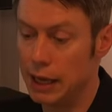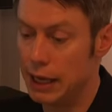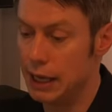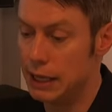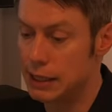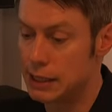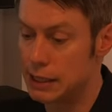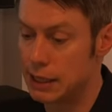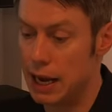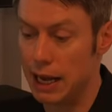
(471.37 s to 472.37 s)

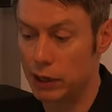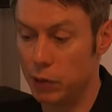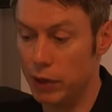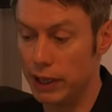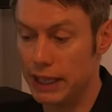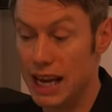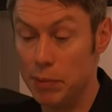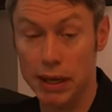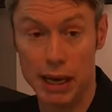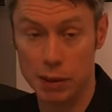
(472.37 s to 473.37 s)
It's electronic
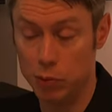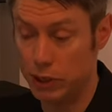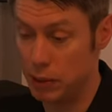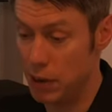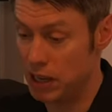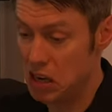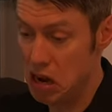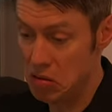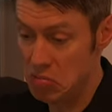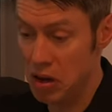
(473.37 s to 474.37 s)
gaming and
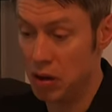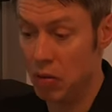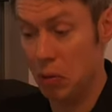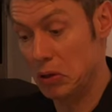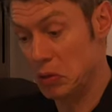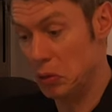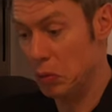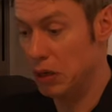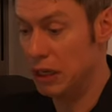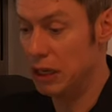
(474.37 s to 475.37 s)
multimedia, what's
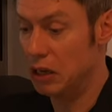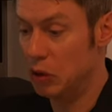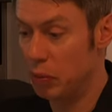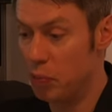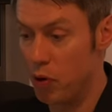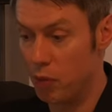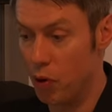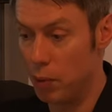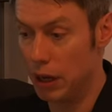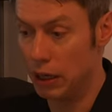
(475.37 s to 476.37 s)
normally not
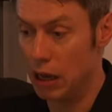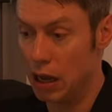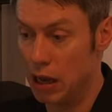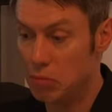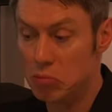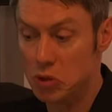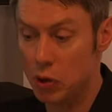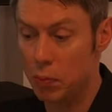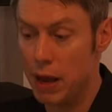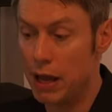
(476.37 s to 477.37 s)
performing
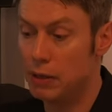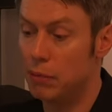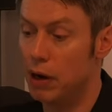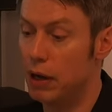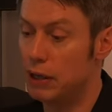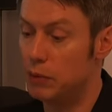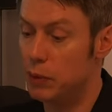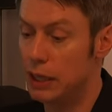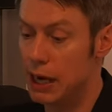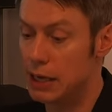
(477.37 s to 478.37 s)
so bad, but
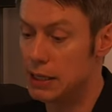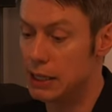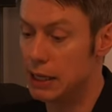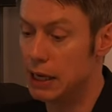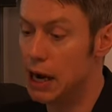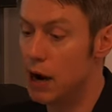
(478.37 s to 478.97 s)
we can see